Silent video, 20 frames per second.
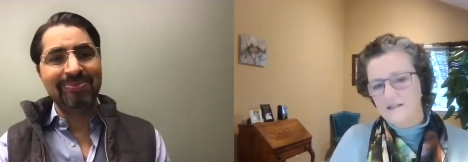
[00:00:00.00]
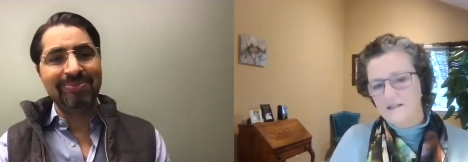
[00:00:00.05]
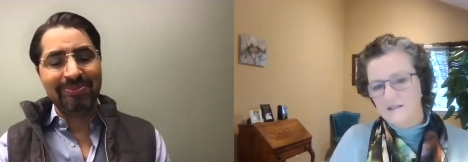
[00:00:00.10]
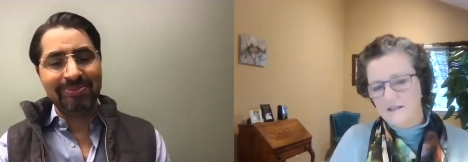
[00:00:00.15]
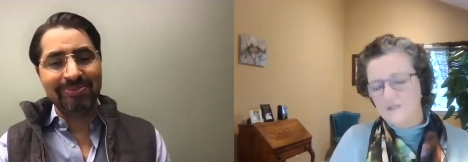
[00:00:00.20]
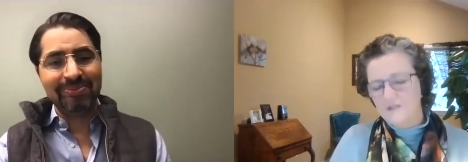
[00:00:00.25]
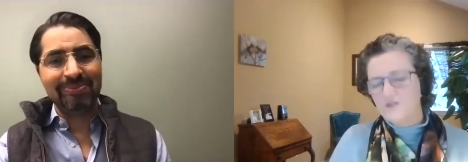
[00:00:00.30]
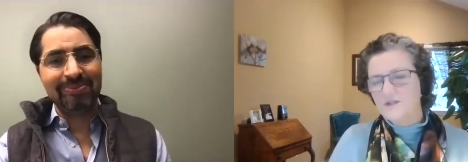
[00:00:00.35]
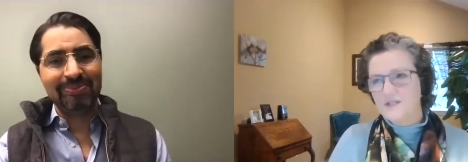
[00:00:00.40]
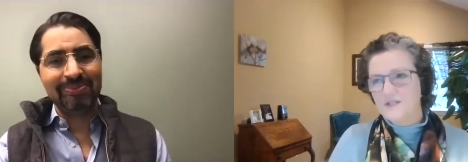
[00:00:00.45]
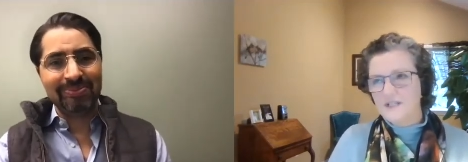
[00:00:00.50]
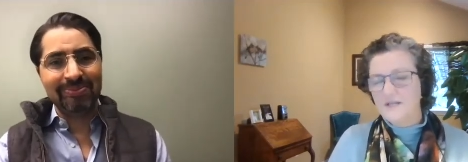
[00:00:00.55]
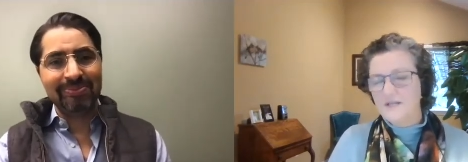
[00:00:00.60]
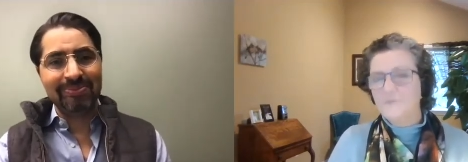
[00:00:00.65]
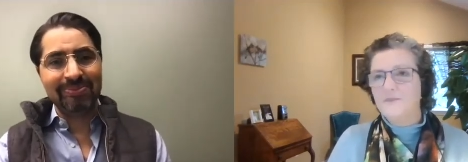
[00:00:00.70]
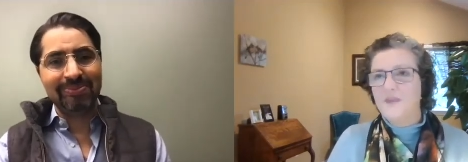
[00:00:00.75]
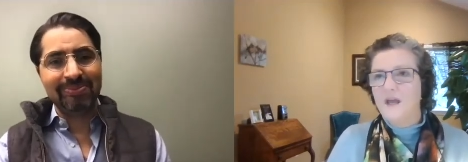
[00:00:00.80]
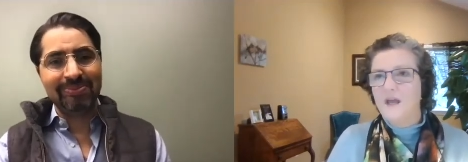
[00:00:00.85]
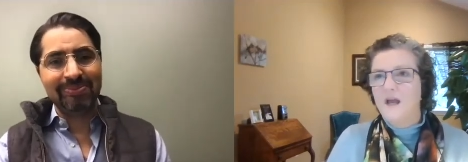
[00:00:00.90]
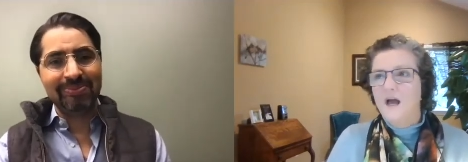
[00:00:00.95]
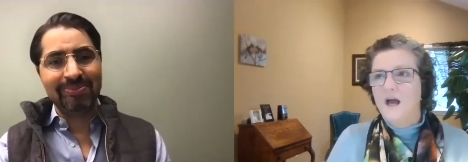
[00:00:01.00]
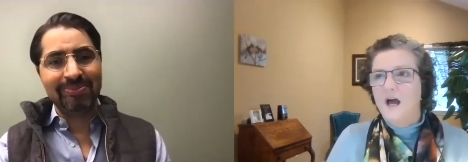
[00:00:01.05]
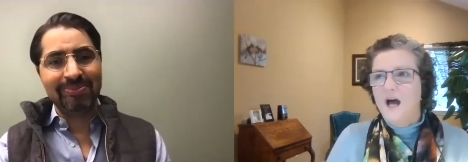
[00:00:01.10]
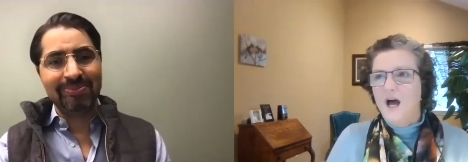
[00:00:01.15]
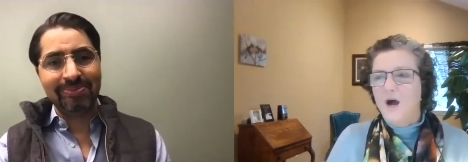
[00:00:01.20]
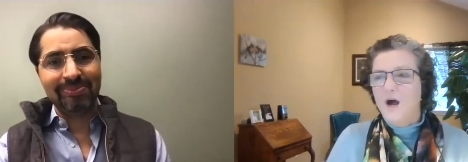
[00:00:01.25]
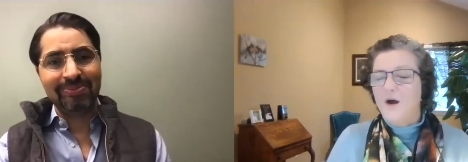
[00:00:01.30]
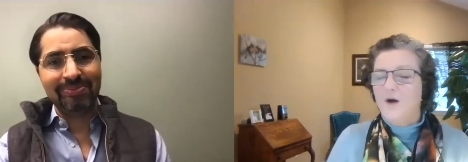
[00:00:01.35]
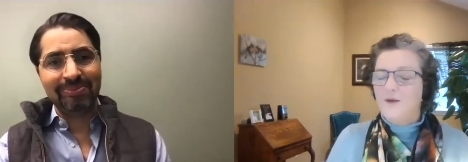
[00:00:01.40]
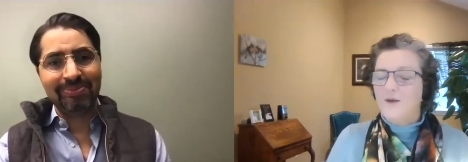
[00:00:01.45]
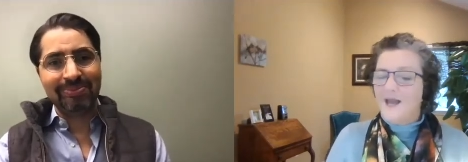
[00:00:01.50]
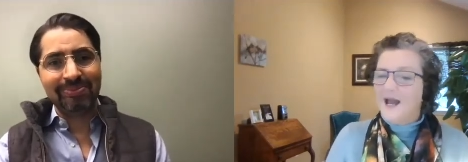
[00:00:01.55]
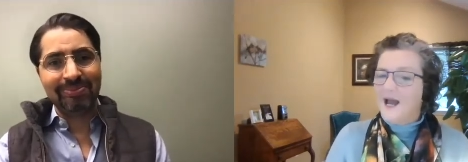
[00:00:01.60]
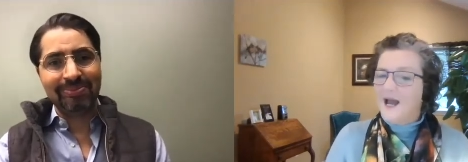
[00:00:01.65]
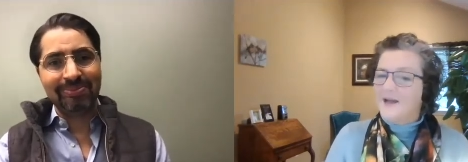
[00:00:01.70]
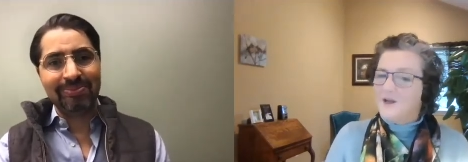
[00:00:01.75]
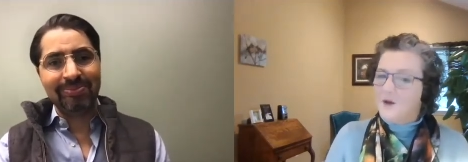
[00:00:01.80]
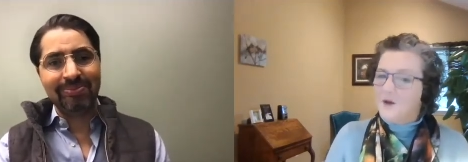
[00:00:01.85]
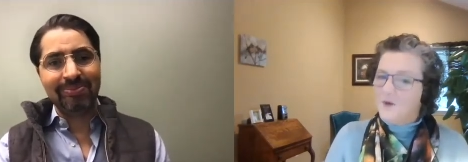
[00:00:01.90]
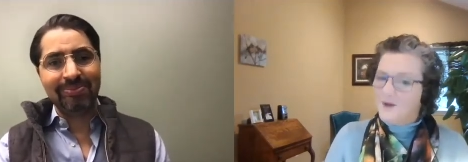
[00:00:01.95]
Speaker 1: Interesting. Okay,
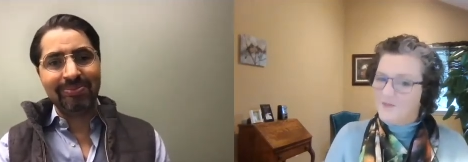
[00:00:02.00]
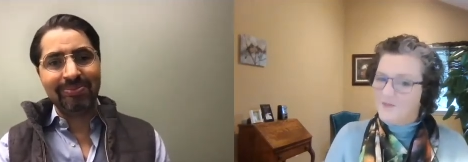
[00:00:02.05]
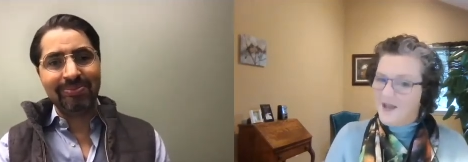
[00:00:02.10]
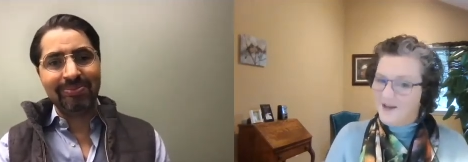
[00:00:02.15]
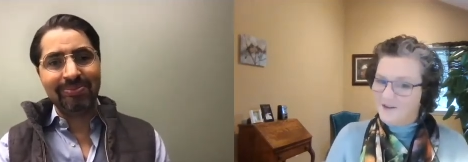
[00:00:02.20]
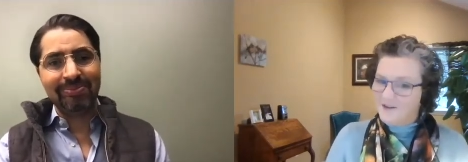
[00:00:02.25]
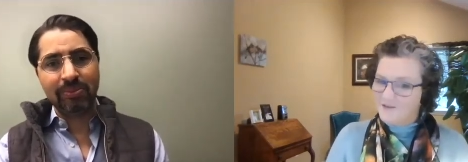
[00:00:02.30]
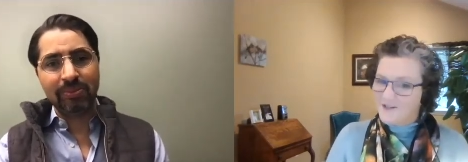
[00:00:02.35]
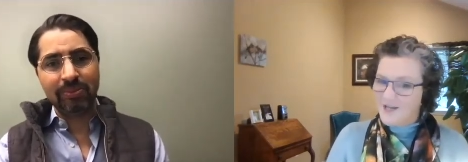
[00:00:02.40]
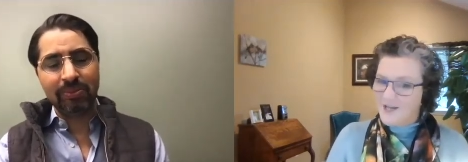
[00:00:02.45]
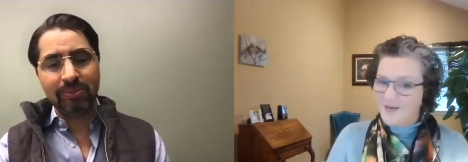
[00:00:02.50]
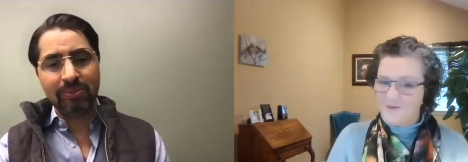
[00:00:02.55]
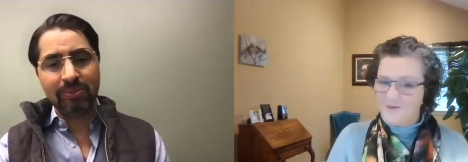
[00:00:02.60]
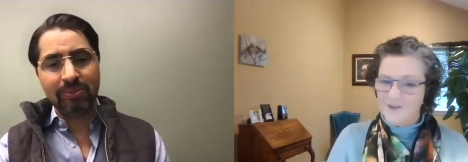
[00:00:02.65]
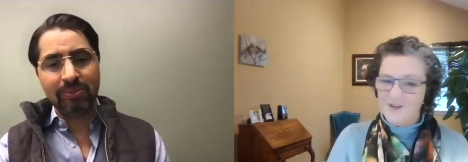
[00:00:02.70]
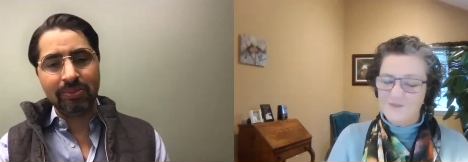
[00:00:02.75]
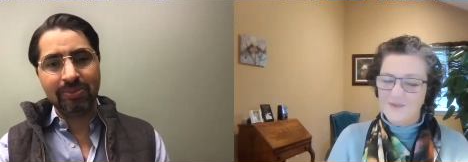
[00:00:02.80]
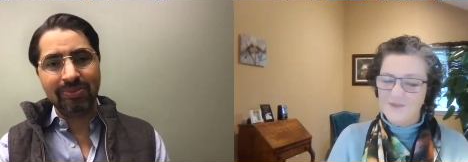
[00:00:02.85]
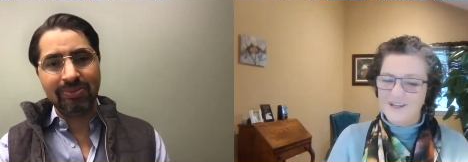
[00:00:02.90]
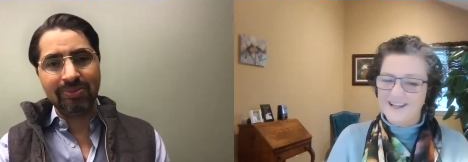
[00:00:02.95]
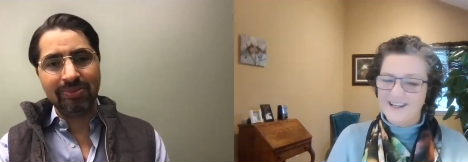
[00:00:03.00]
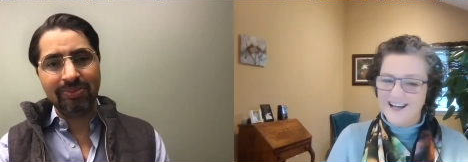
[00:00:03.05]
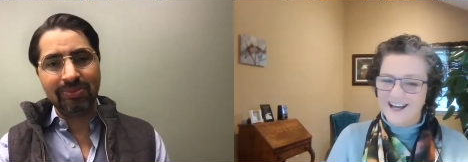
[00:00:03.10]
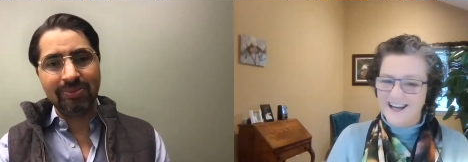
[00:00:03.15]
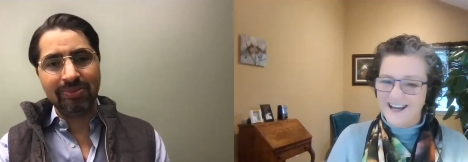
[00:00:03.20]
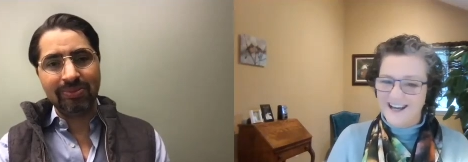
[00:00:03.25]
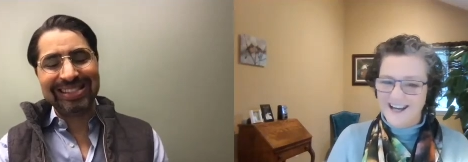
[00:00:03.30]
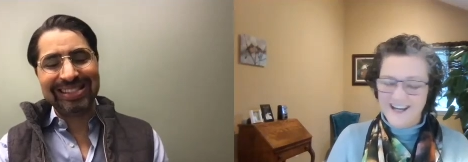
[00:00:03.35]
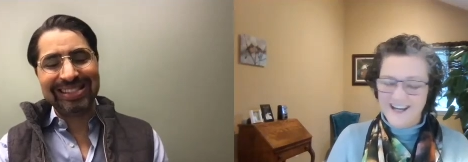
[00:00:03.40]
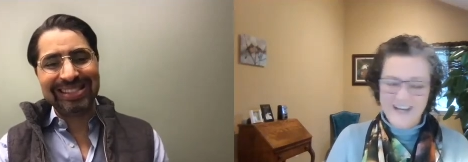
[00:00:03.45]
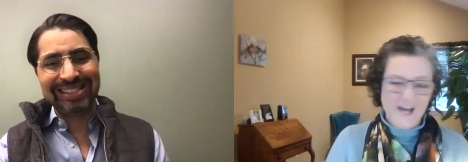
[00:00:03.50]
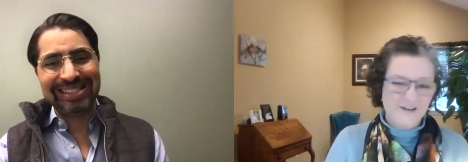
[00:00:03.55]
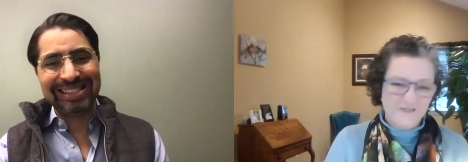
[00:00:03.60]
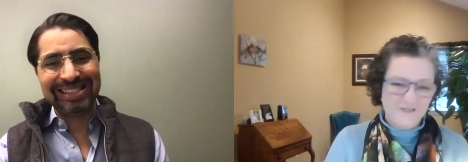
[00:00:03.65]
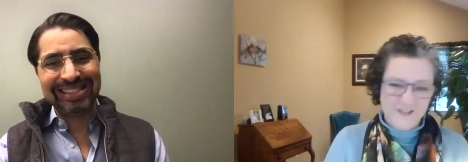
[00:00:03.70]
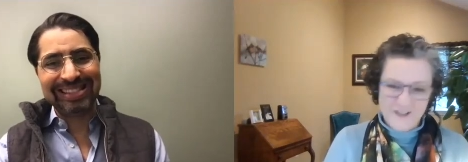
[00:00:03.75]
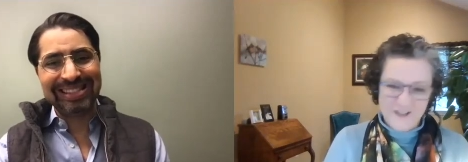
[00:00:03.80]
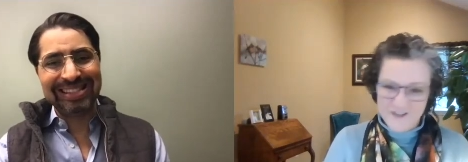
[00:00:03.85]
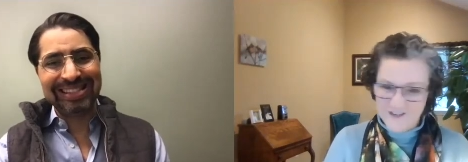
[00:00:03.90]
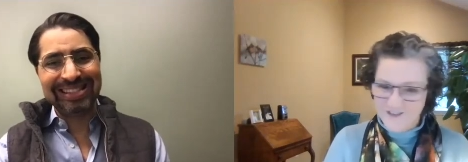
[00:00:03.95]
I know I'm out of time with you, but I have
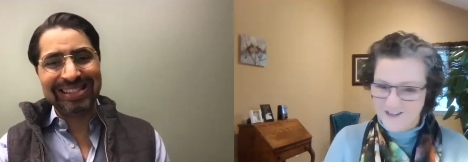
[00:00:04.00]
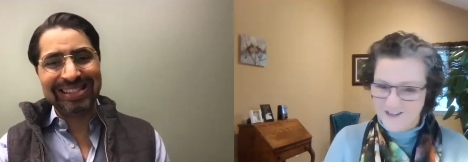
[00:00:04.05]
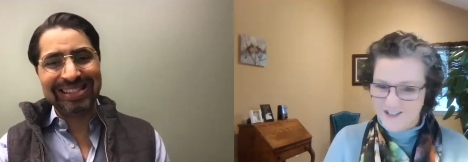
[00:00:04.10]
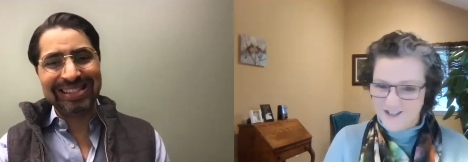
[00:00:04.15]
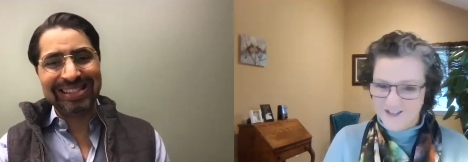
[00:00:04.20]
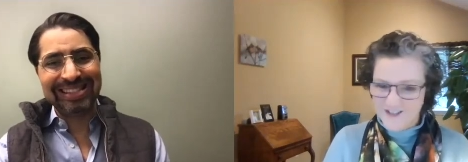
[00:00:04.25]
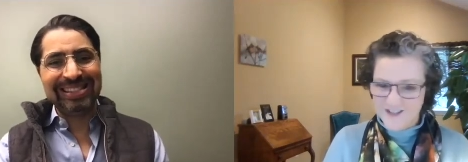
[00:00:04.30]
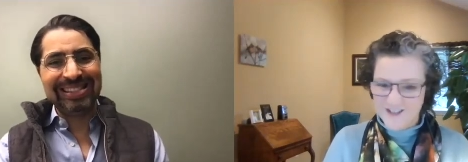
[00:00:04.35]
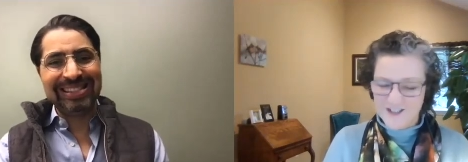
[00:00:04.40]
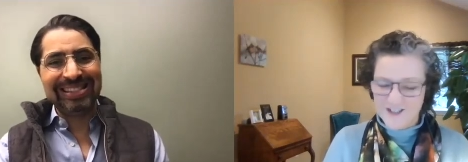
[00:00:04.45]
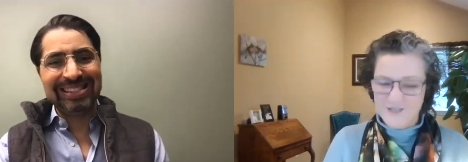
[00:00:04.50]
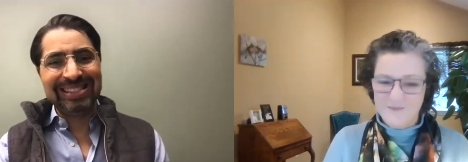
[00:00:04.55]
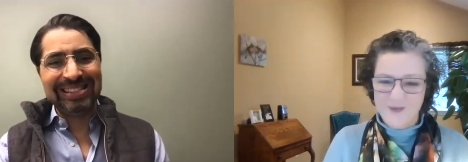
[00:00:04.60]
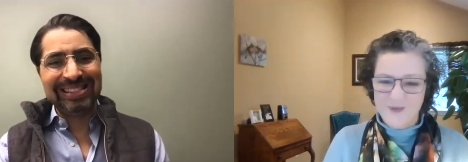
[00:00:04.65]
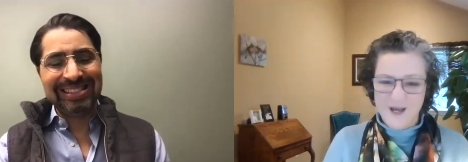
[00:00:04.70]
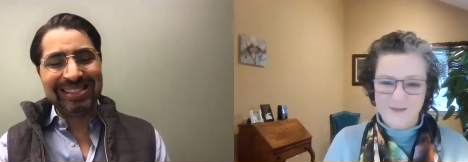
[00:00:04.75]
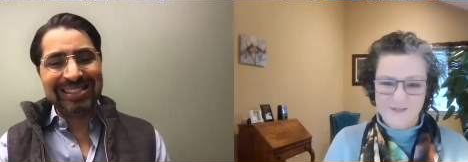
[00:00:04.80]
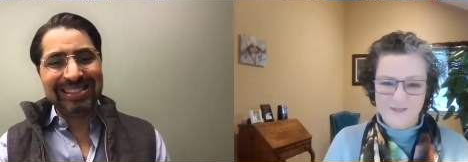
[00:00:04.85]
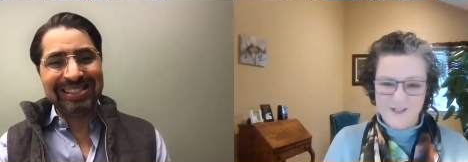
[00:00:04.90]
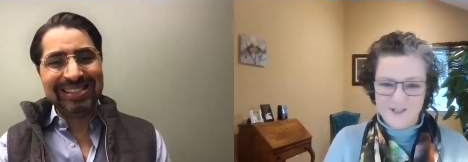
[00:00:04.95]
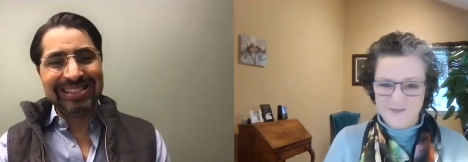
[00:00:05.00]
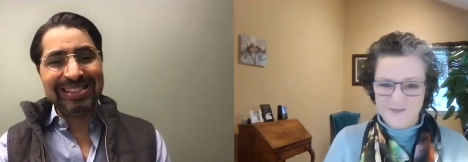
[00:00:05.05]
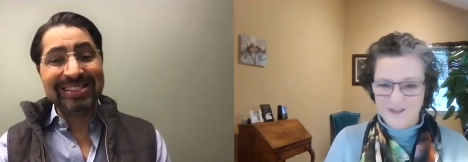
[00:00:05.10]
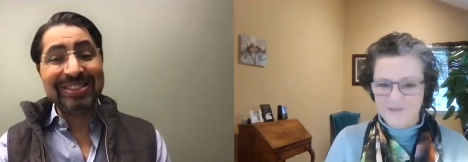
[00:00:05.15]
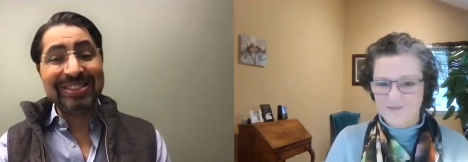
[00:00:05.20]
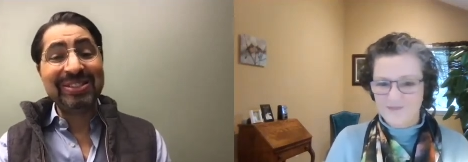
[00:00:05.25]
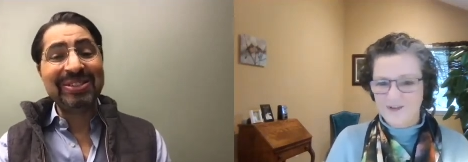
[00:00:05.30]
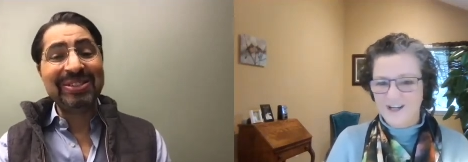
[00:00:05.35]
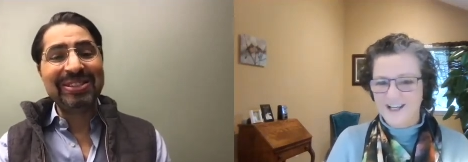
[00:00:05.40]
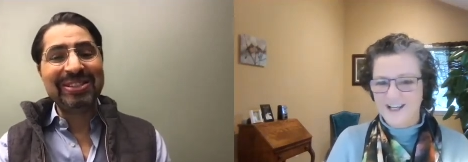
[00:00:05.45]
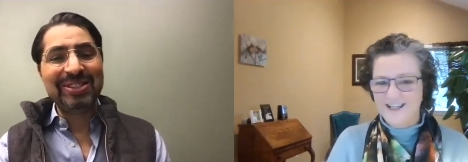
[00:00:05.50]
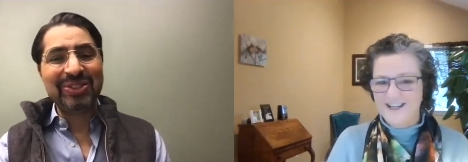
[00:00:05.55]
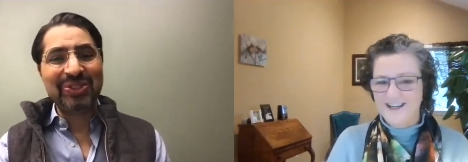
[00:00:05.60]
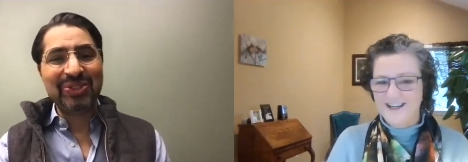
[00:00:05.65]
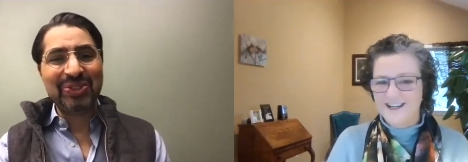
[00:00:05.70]
another question that just popped into my brain.